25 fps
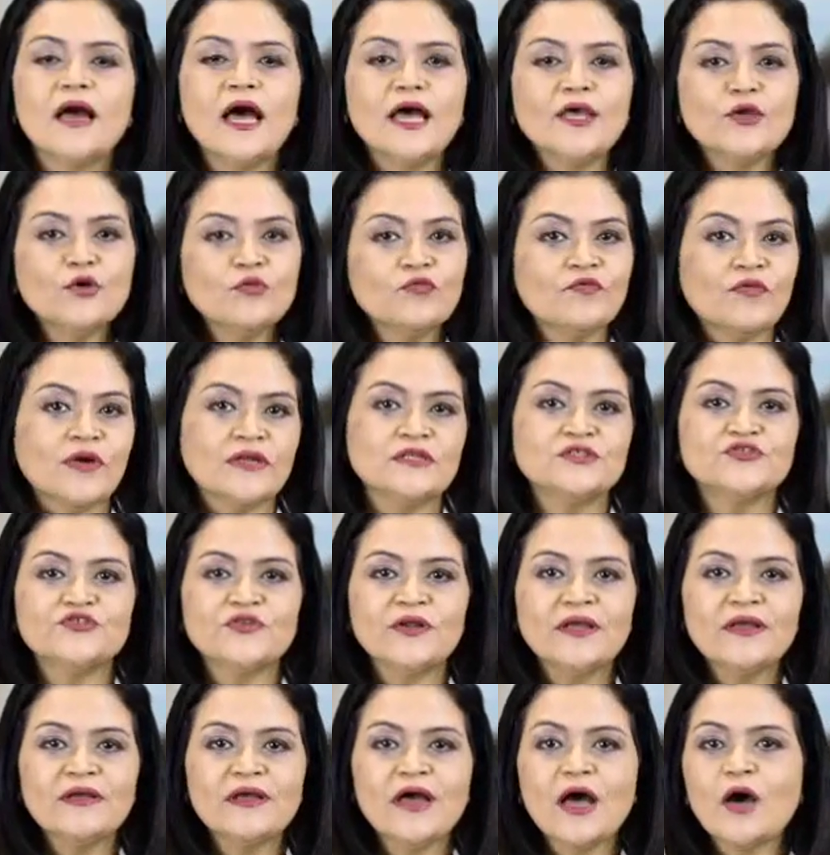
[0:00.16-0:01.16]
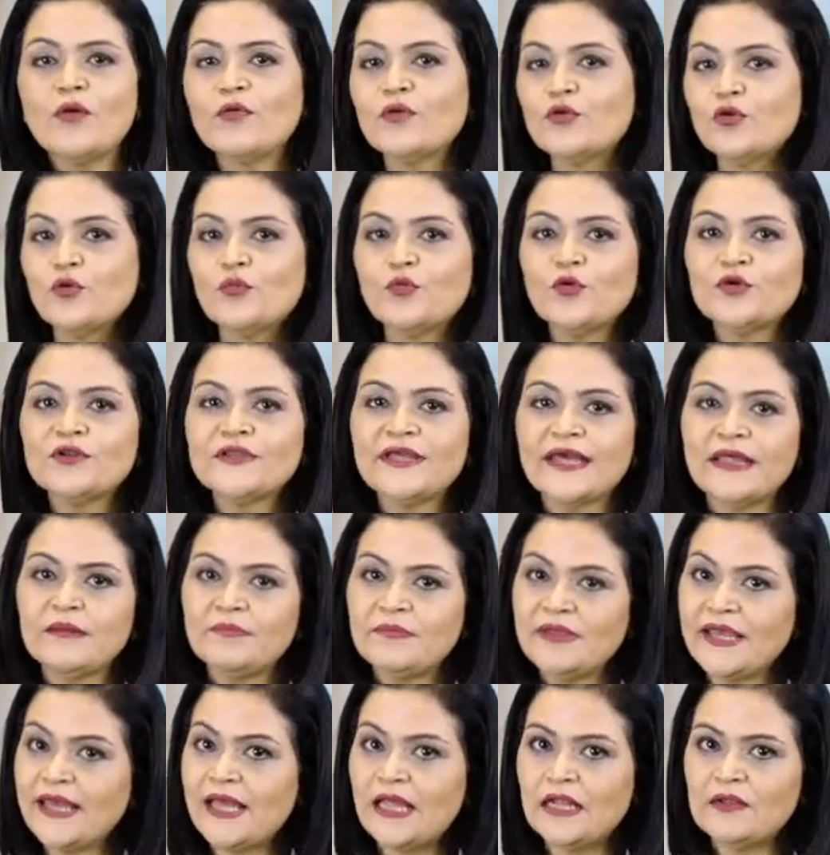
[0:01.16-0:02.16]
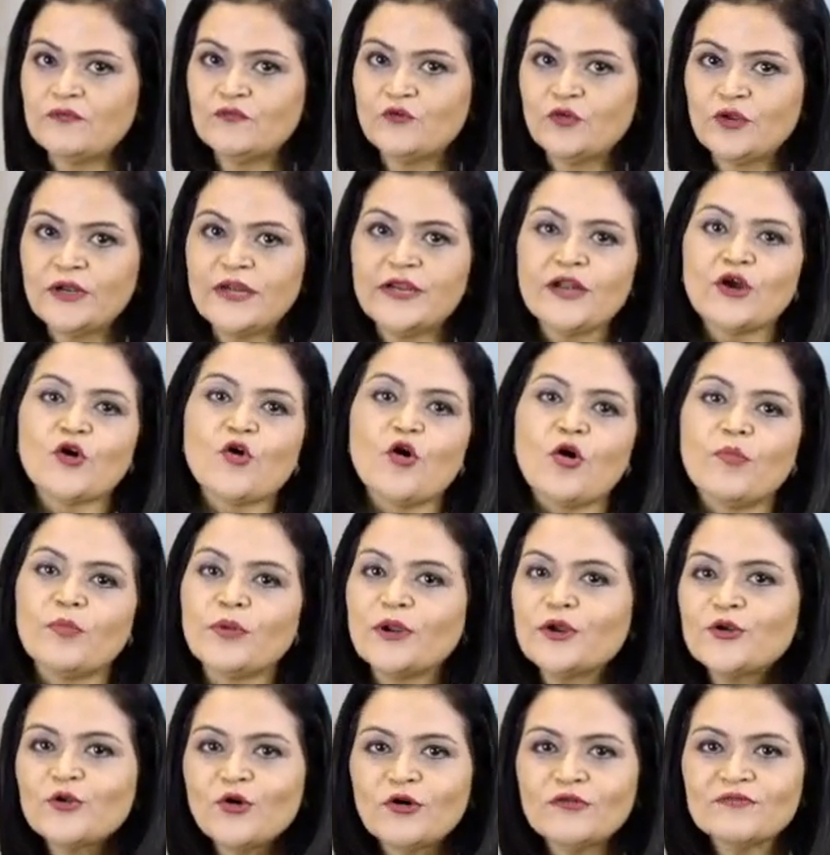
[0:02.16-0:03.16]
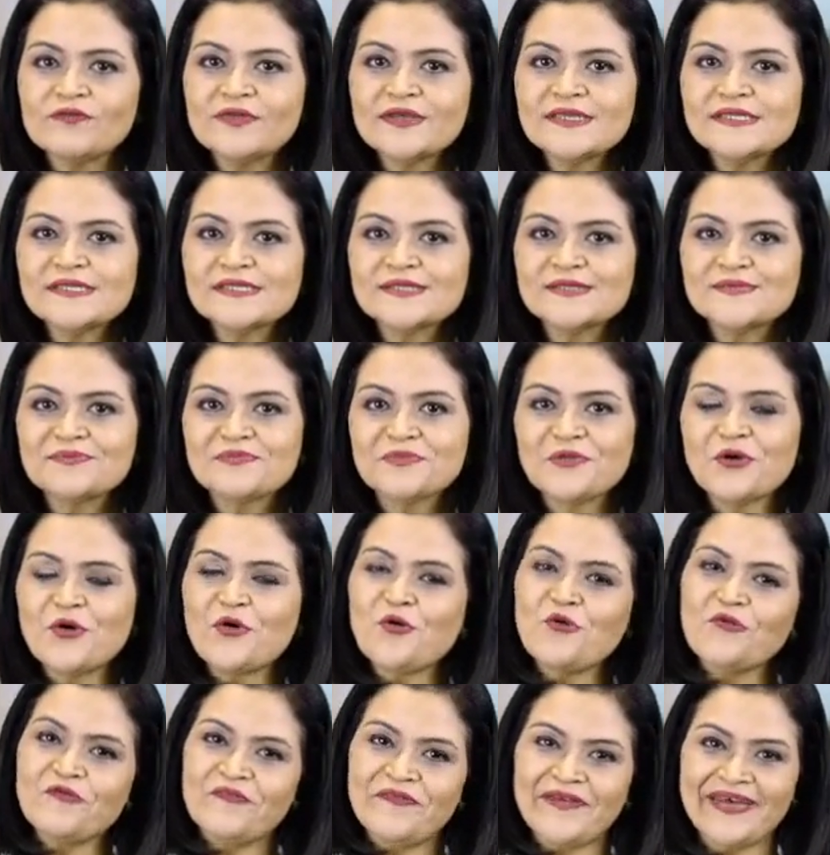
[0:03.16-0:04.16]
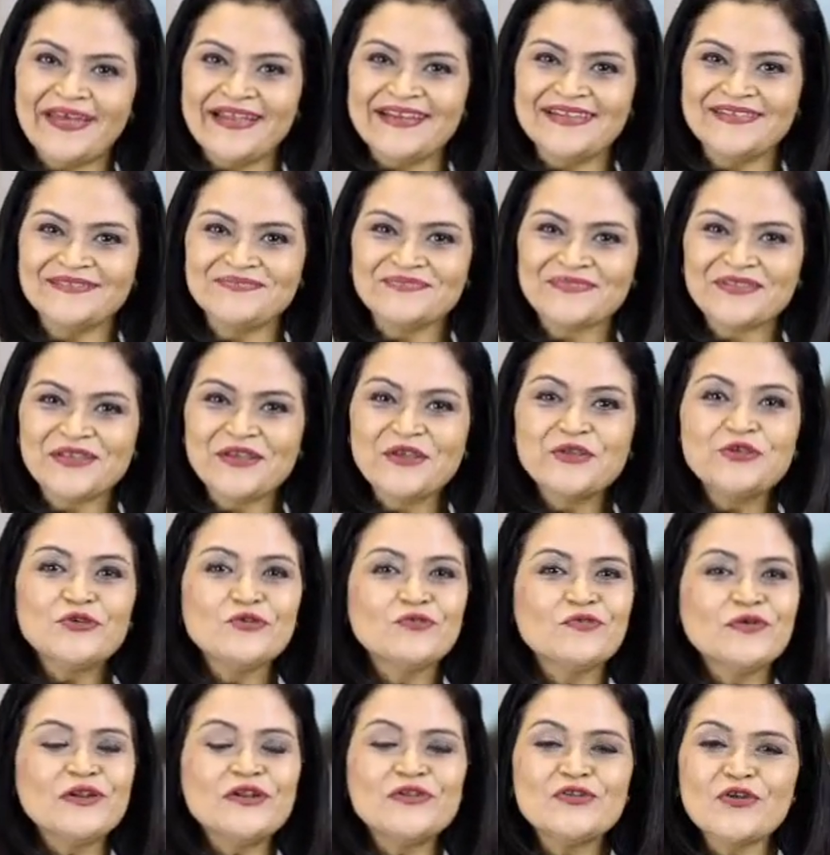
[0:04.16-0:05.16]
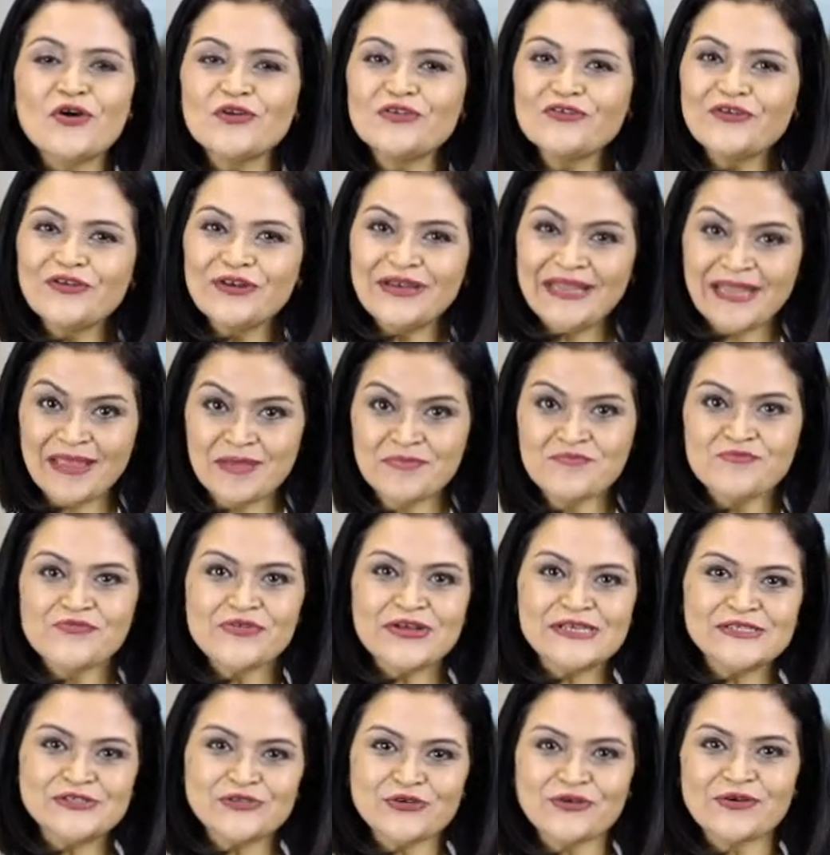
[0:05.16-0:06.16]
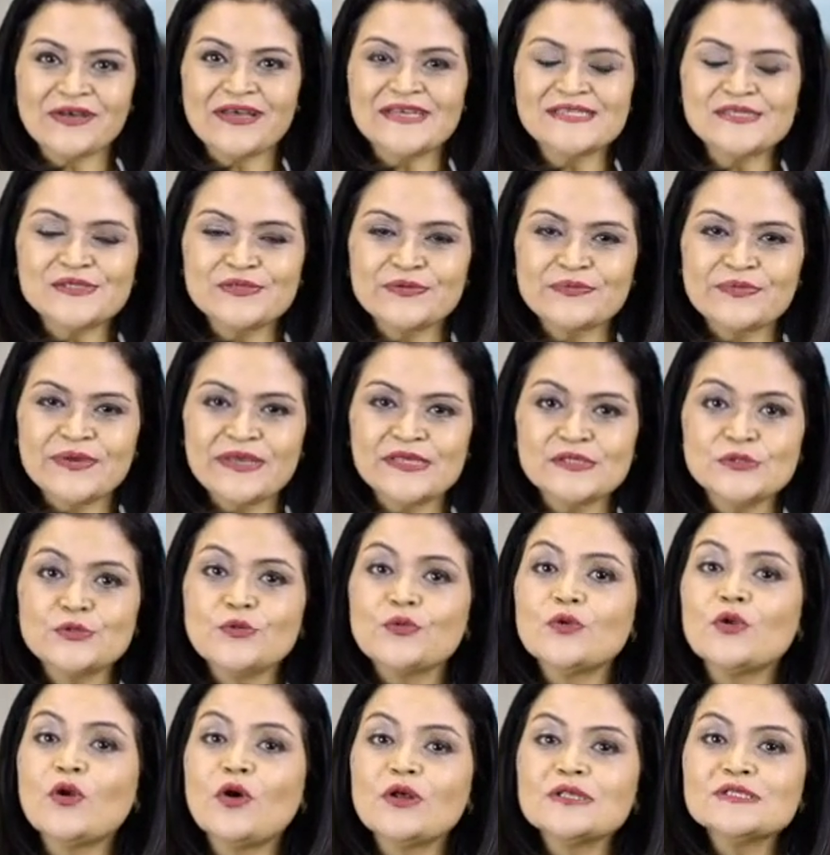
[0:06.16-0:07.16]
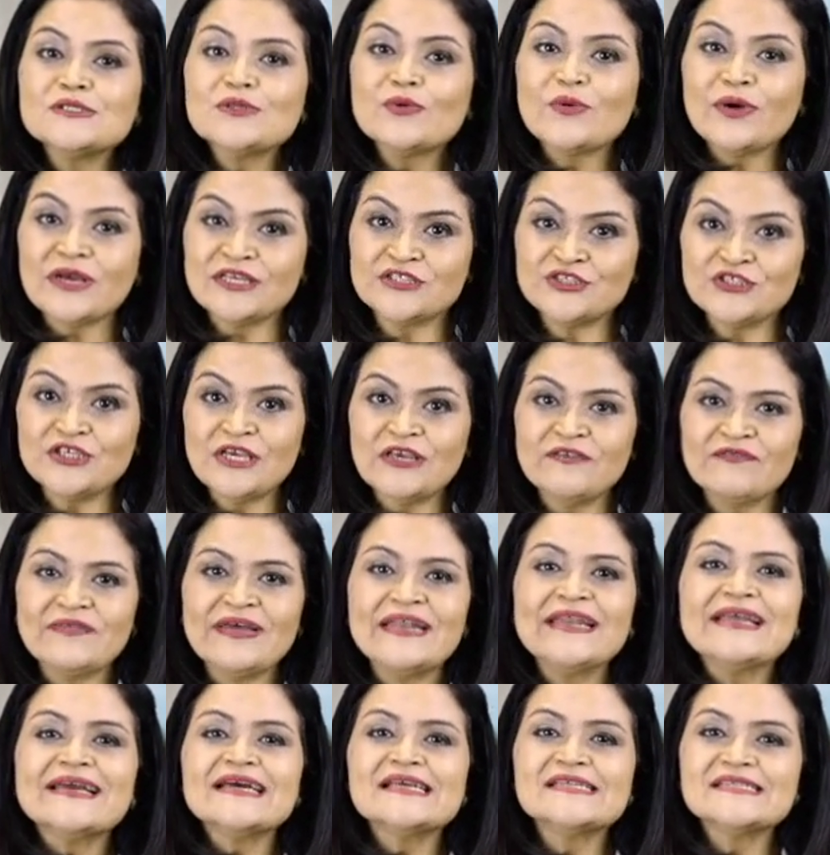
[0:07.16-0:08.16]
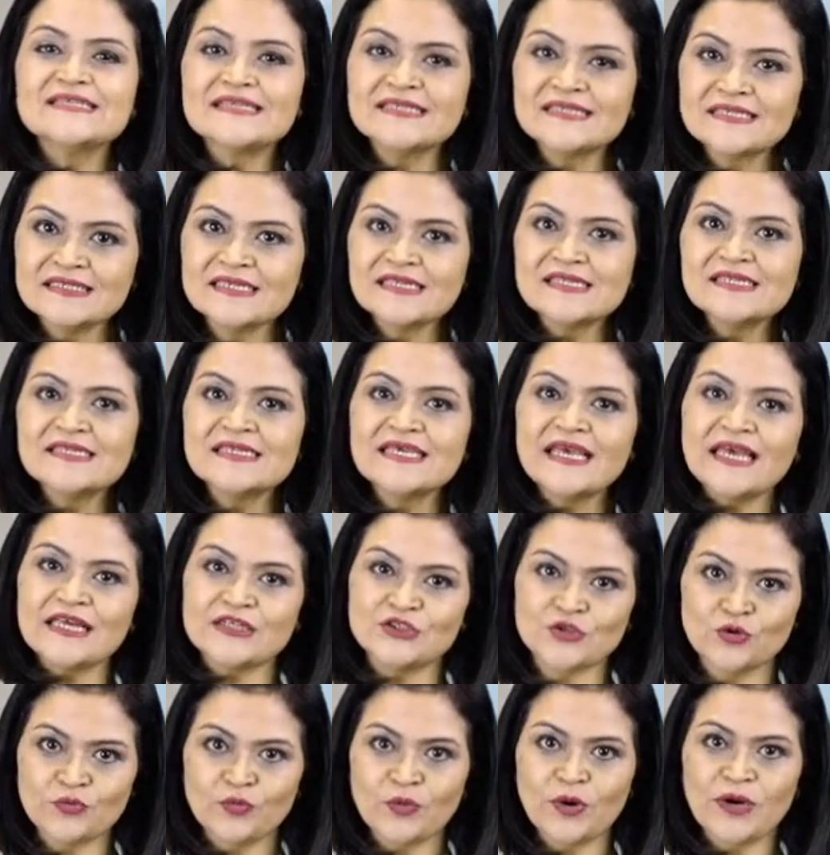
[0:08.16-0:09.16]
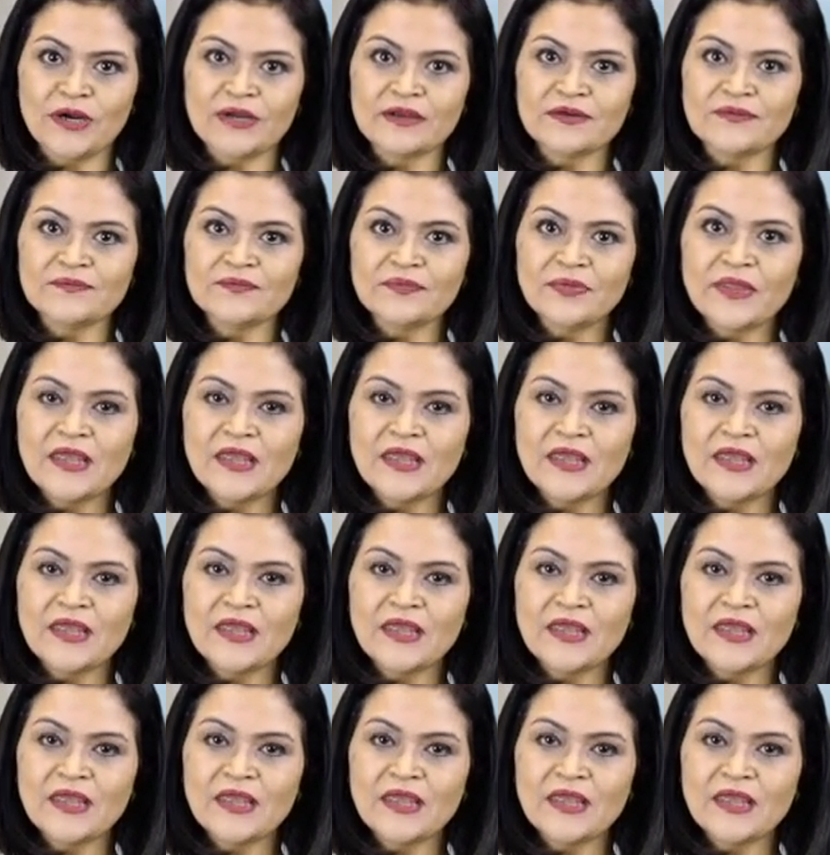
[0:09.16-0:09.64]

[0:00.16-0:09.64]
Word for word: Are you wondering how a robot can be helpful in a corporate office? Oh well, you will not only impress your customers, you will also achieve consistency at your work.